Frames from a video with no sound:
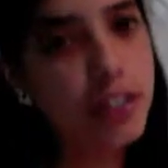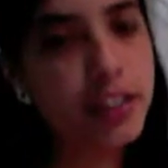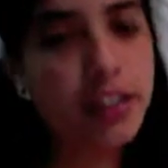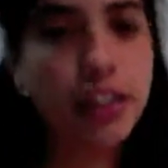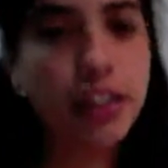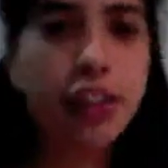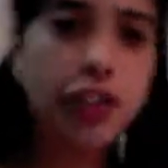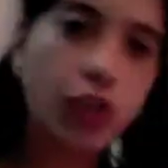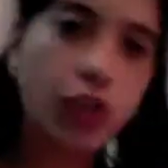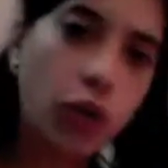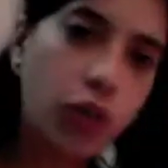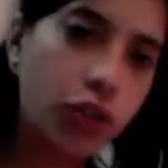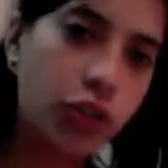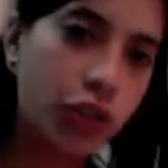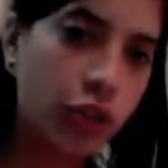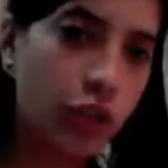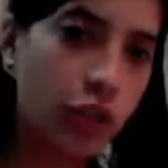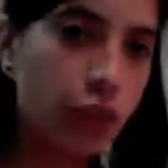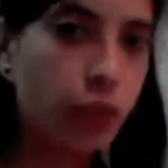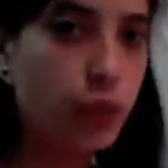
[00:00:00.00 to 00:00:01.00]
the
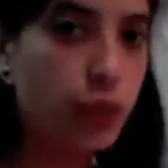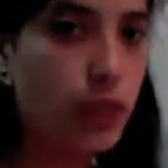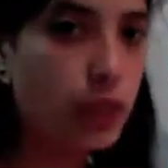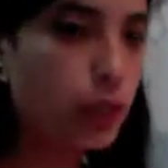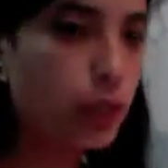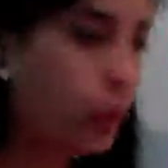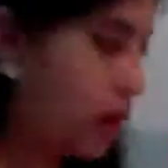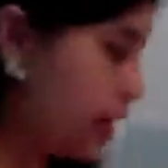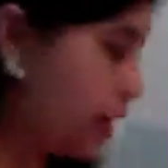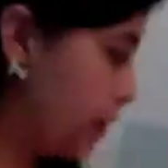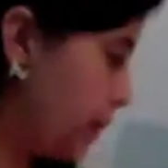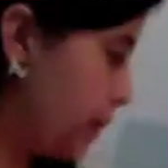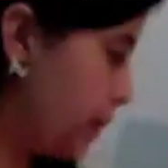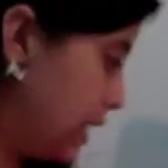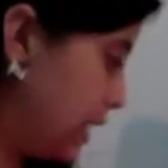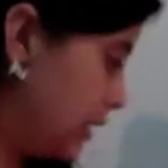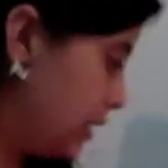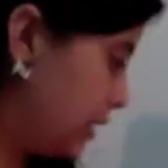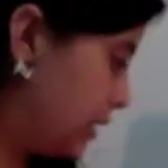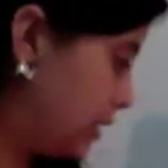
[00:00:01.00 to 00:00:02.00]
social
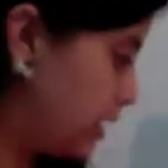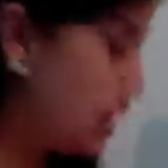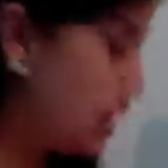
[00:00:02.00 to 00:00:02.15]
requirements